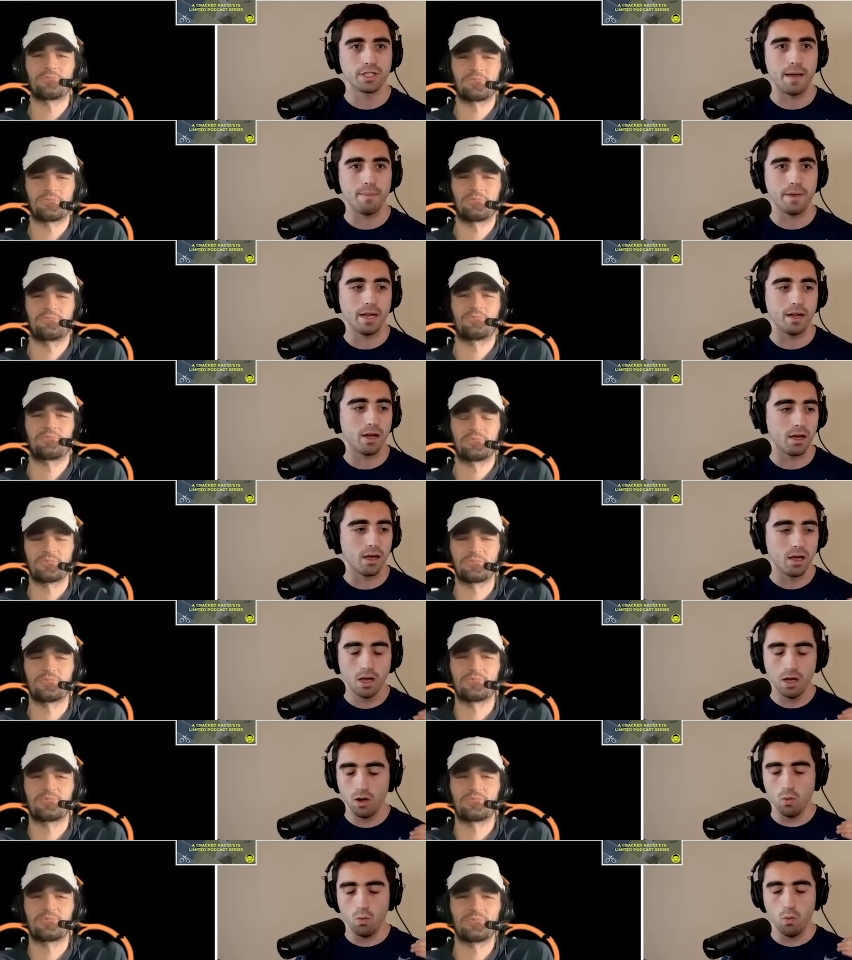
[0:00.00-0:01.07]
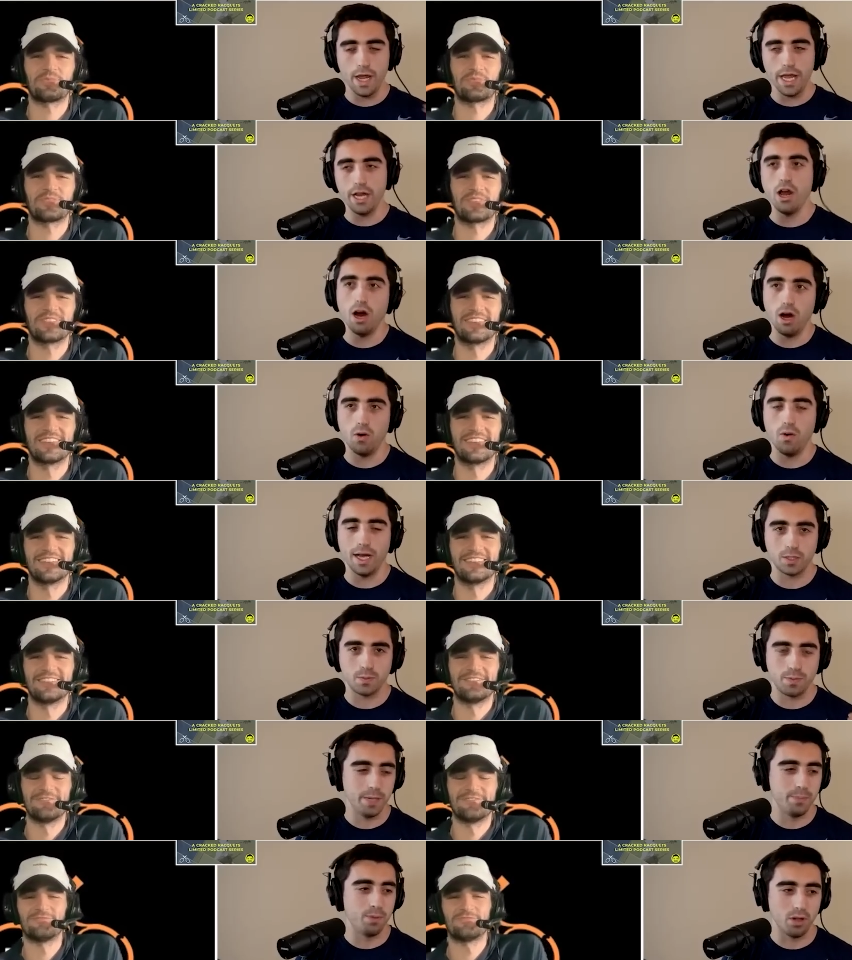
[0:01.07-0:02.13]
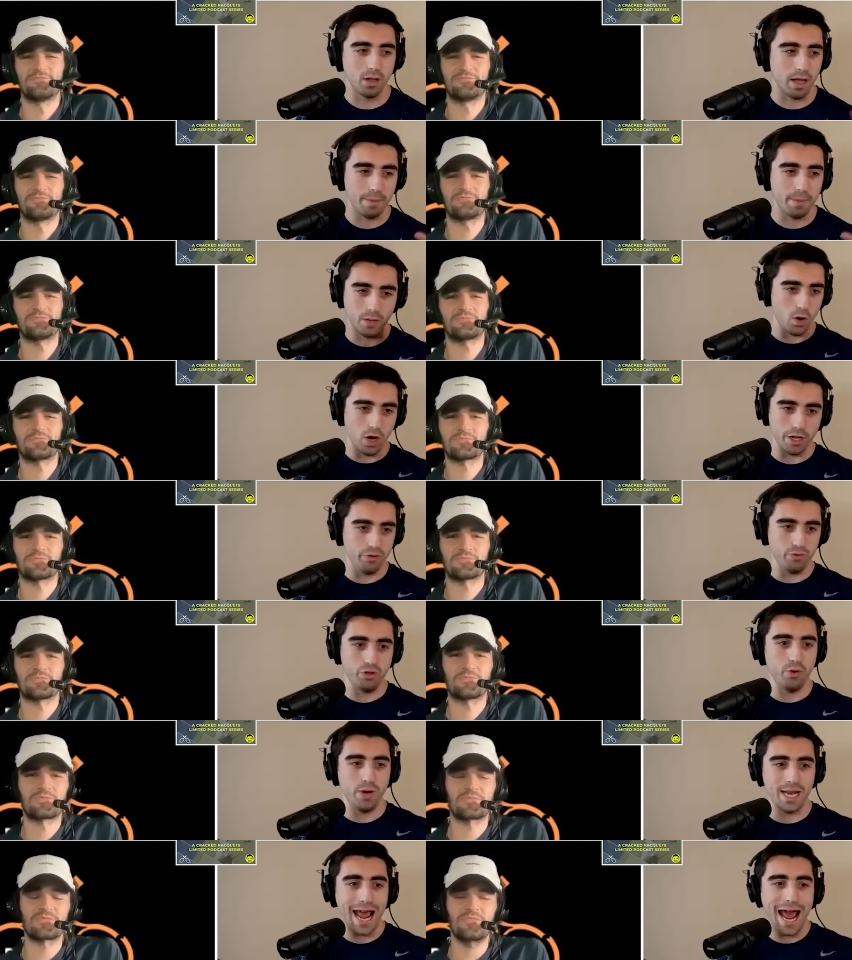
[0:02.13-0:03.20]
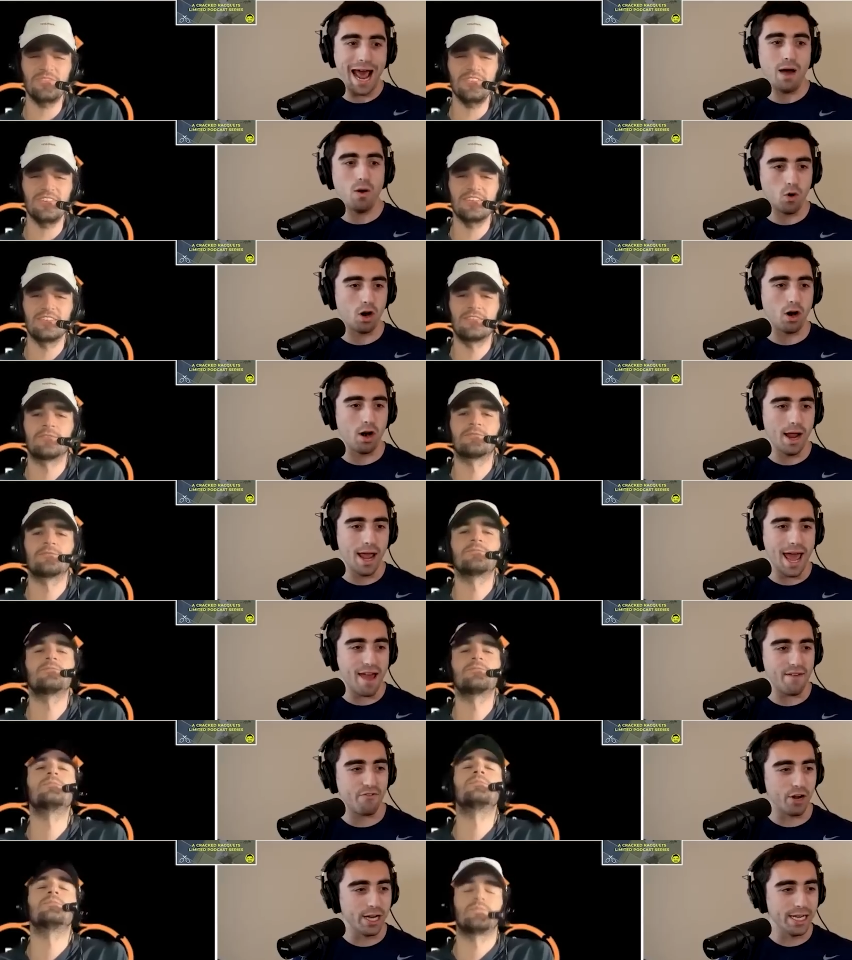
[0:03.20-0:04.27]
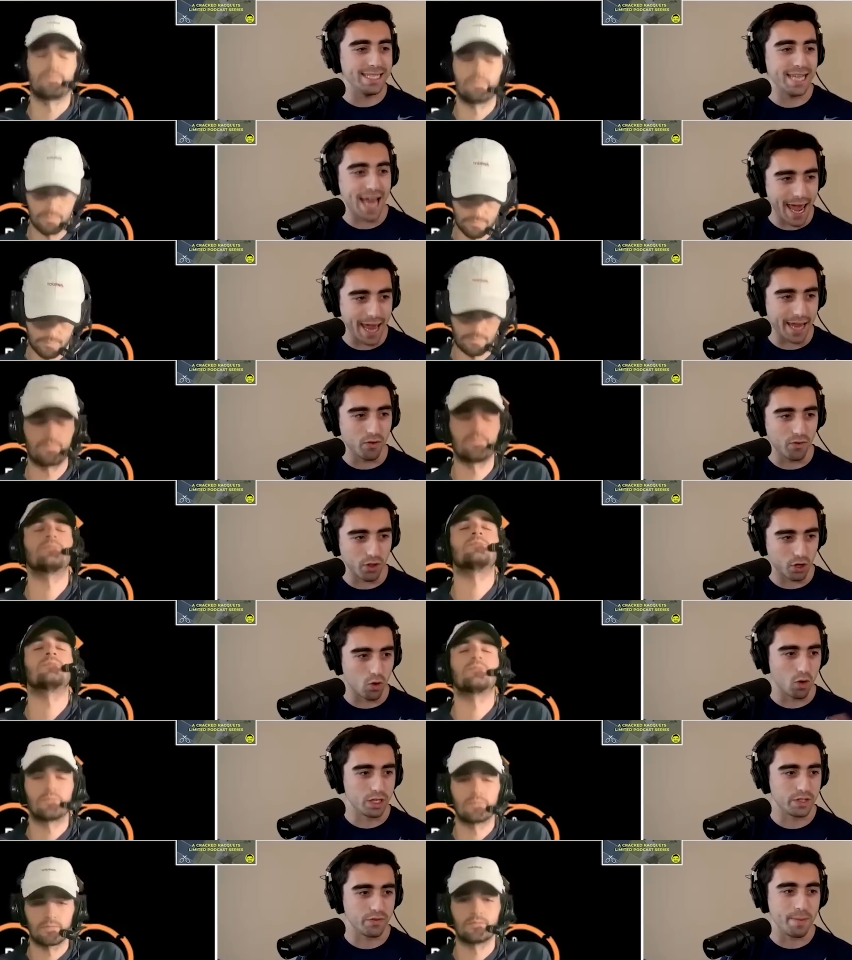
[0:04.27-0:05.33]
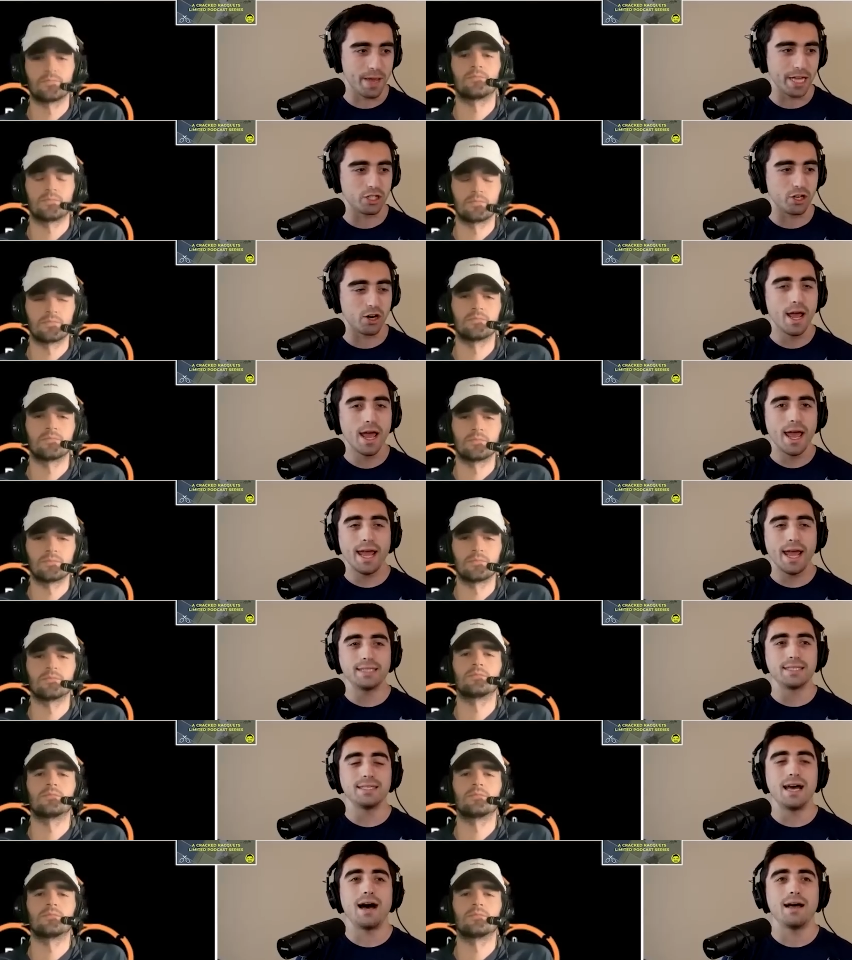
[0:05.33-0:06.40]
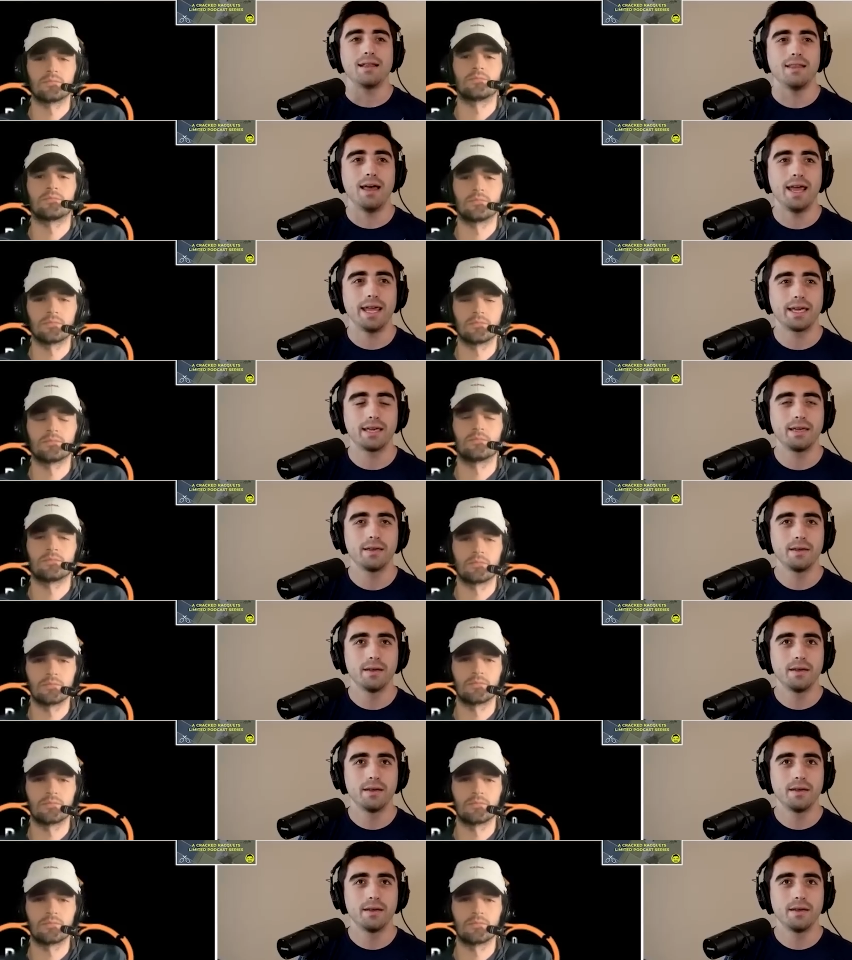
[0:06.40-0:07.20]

Speaker 1: I mean, we know as people, I mean, what you do an hour every day over the course of a major. It's not like